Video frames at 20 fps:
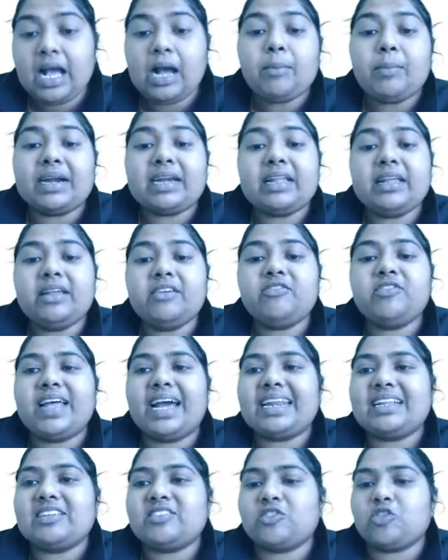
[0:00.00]
But if
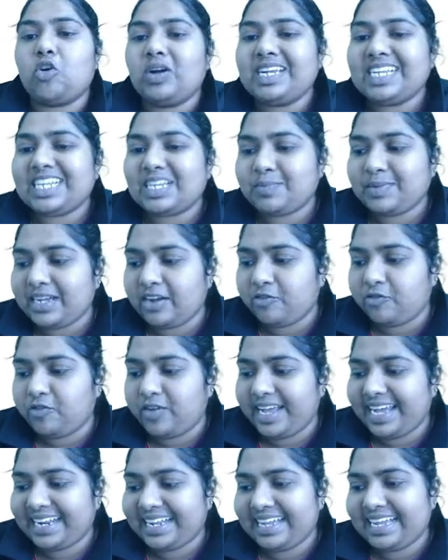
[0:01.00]
there is going to be a
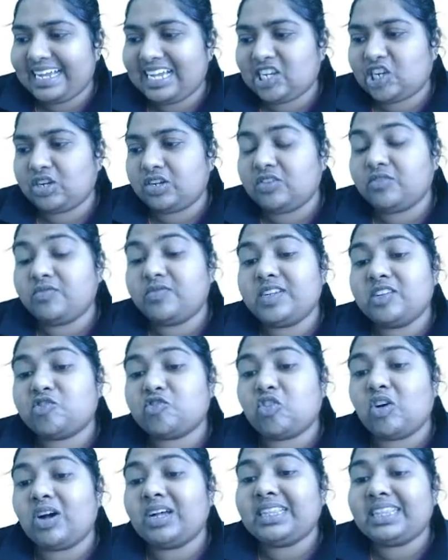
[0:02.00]
variation, we
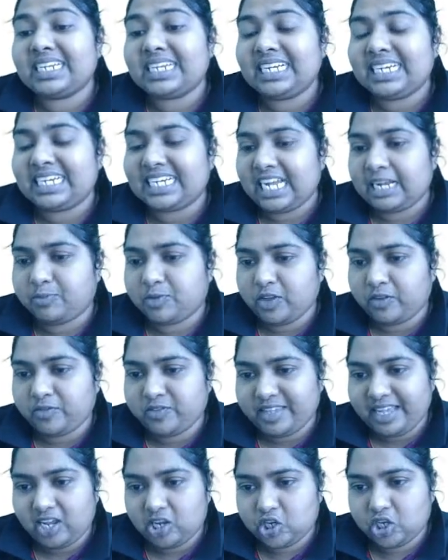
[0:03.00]
saw three types of
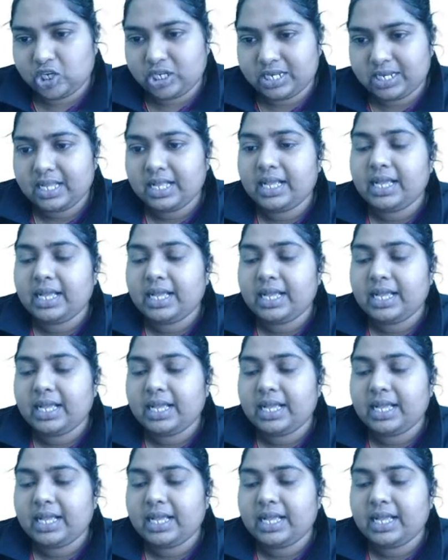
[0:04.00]
selection.